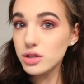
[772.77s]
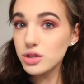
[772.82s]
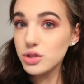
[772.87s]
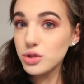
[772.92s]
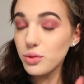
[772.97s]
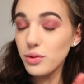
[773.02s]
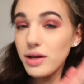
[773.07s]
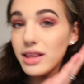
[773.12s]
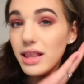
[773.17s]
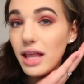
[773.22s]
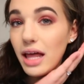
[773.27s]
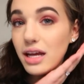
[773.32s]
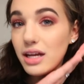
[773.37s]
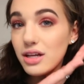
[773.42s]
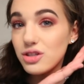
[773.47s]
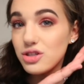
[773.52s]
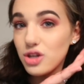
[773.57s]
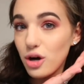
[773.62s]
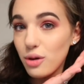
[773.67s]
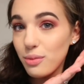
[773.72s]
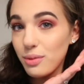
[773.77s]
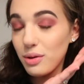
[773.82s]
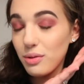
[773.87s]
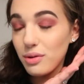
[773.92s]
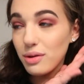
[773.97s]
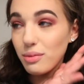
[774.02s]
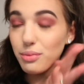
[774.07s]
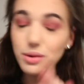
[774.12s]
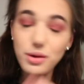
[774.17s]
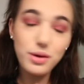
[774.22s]
do we like Joby
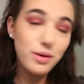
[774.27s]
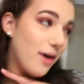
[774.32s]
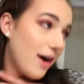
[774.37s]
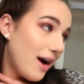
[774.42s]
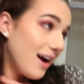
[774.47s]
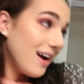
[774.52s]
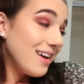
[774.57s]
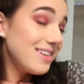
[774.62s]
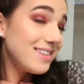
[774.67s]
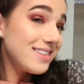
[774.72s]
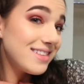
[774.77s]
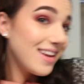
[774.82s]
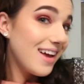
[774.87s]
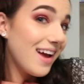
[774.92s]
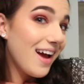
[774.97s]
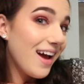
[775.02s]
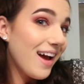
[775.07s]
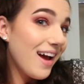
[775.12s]
with blue eyes?